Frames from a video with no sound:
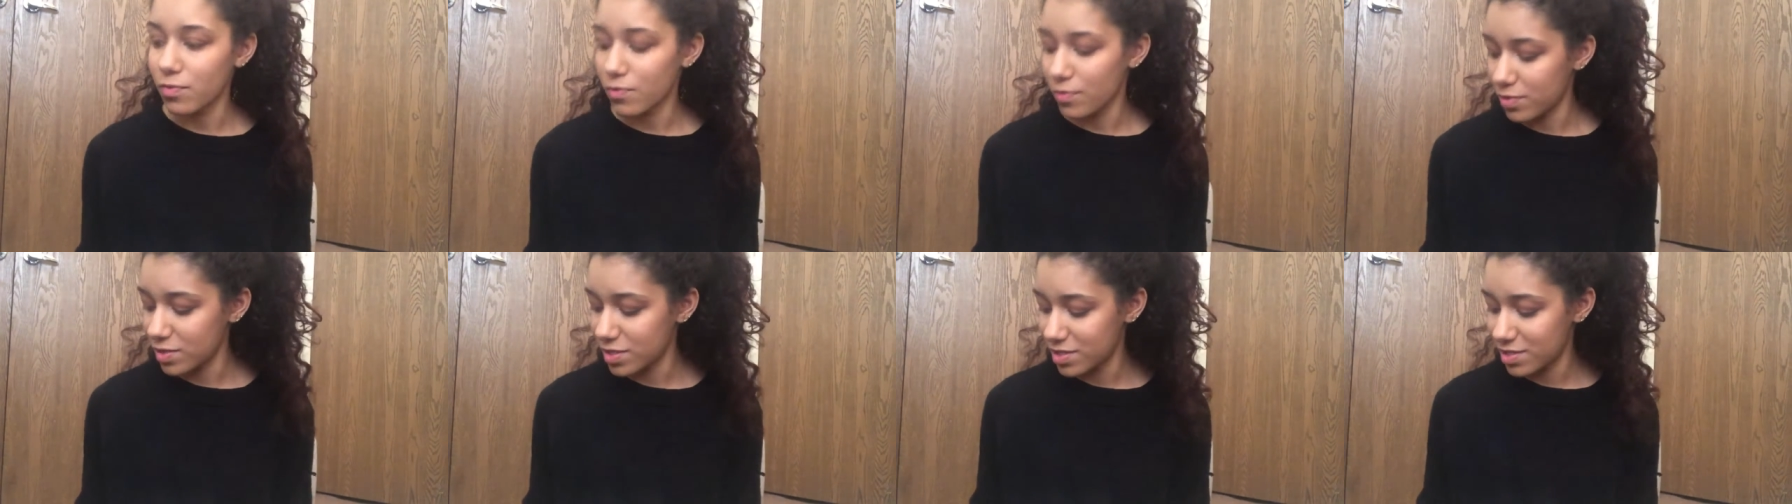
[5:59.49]

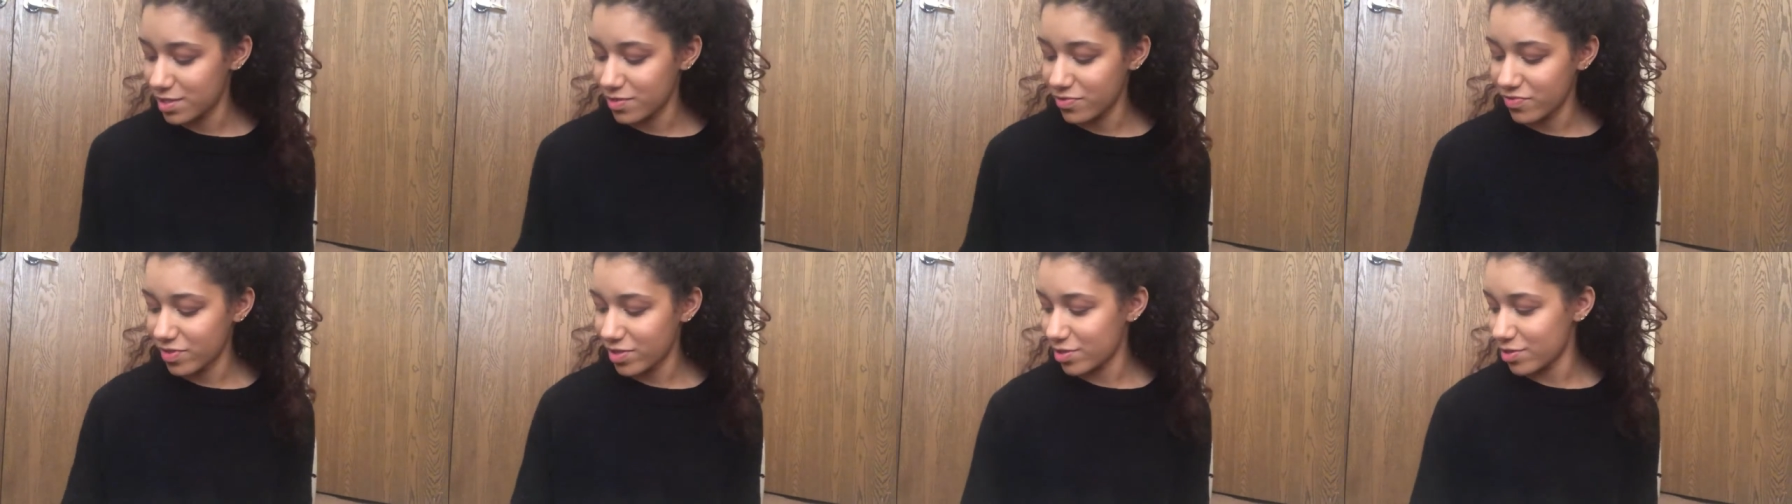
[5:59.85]
once
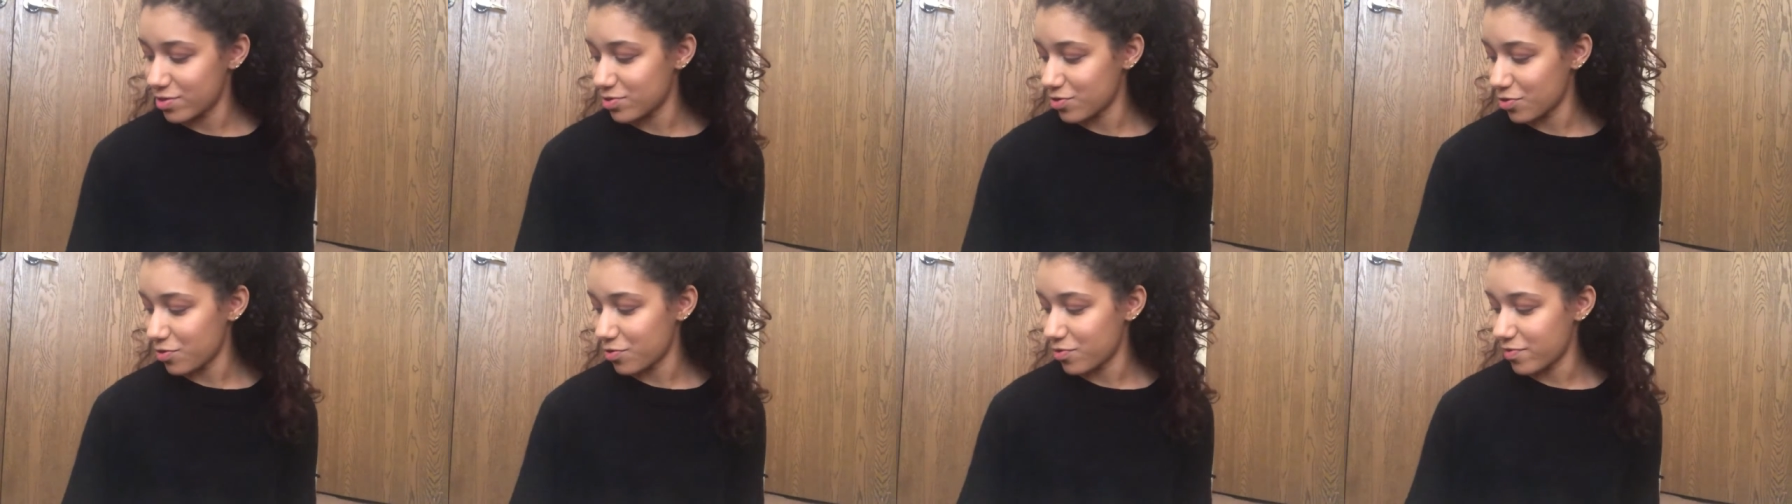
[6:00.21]
this video
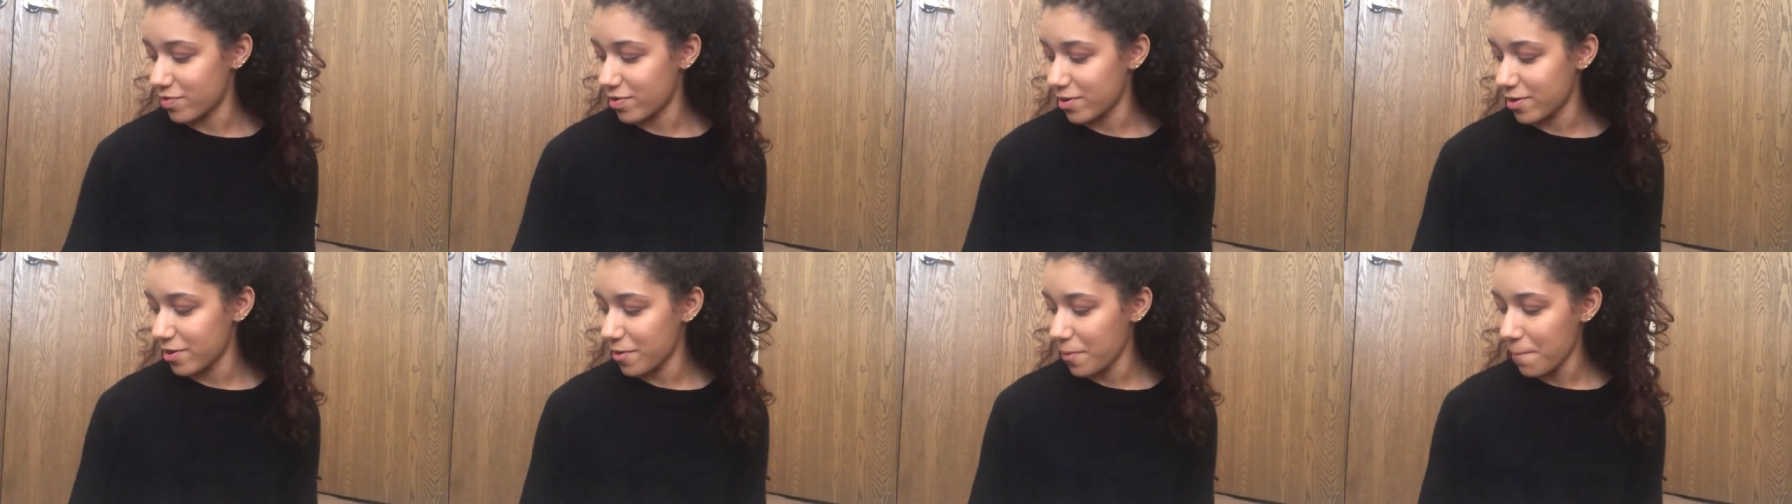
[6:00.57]
is
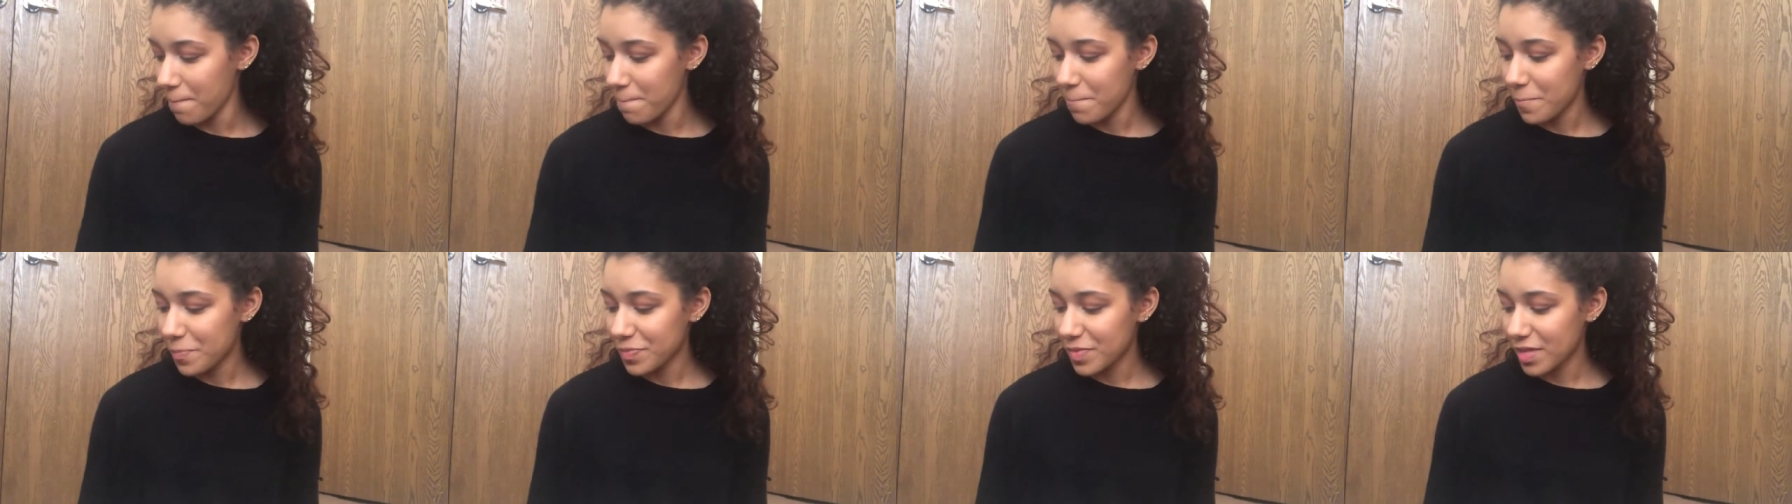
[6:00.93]
over,
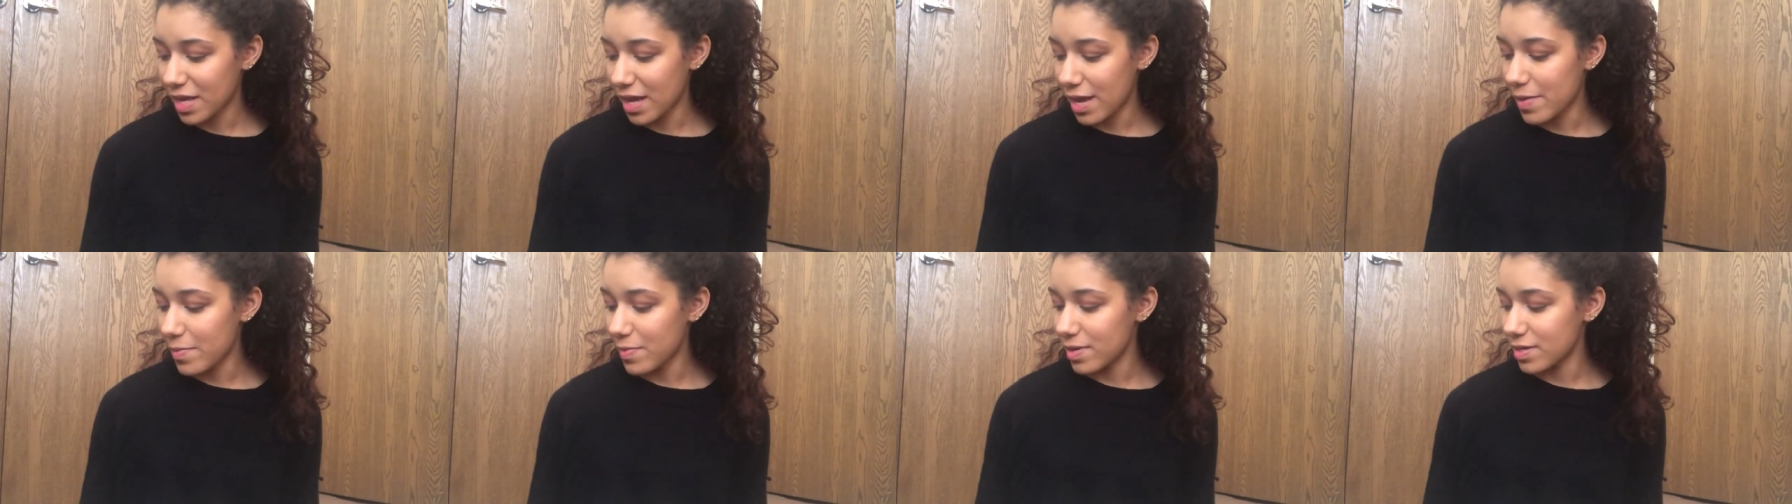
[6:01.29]

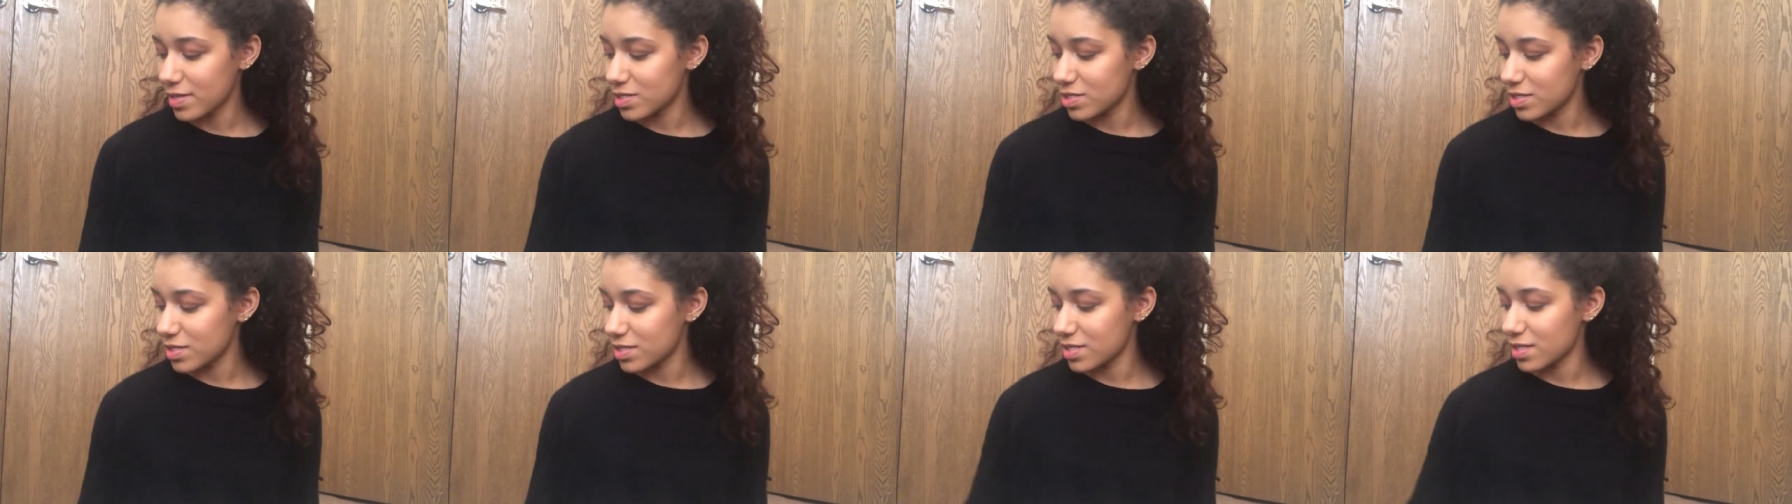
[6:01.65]
I
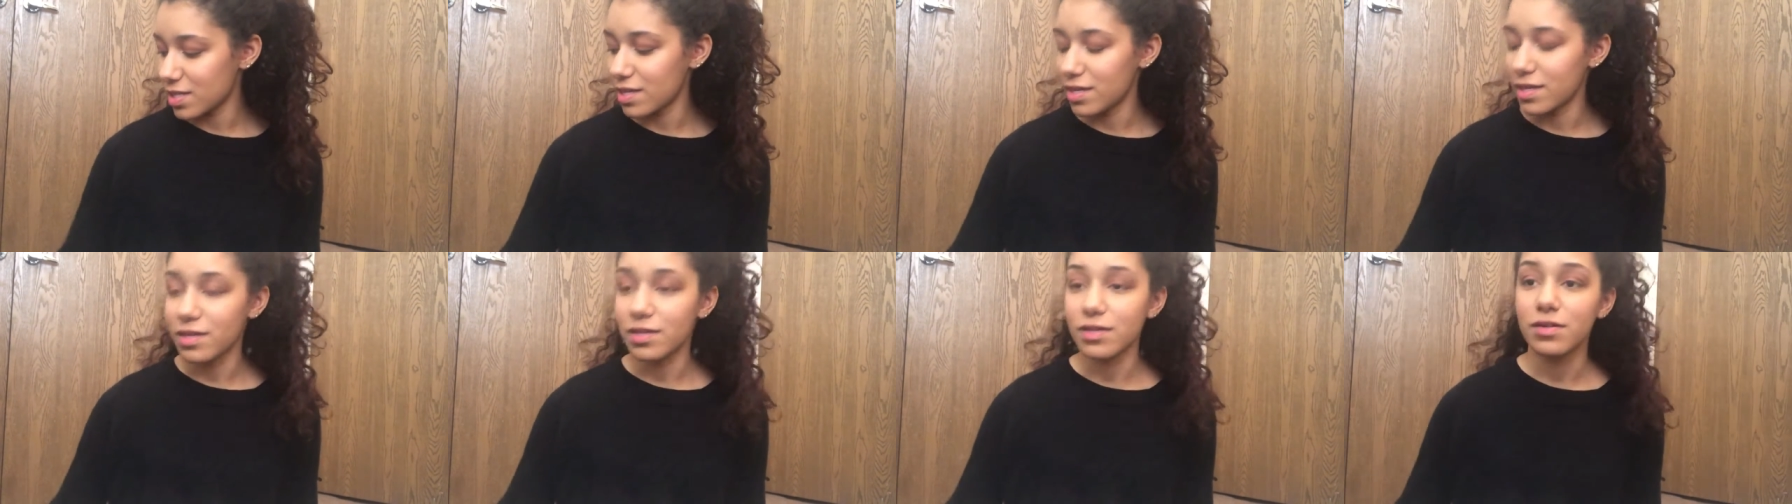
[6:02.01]
might just
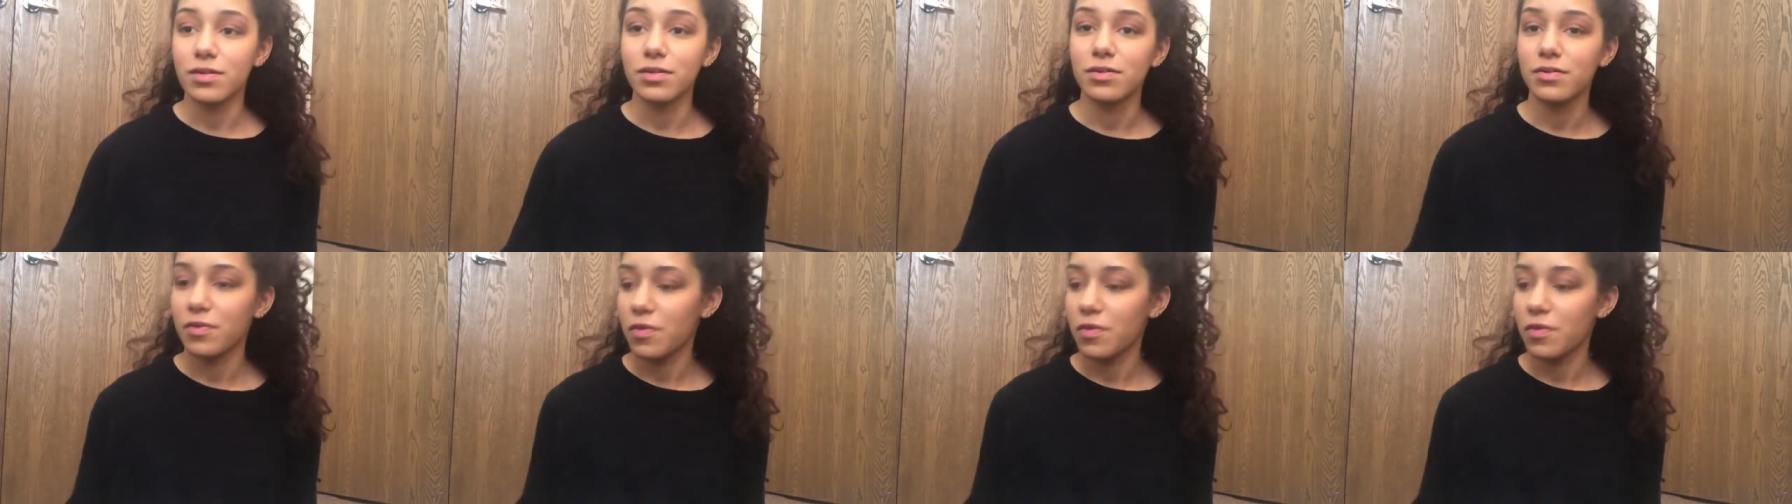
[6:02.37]
like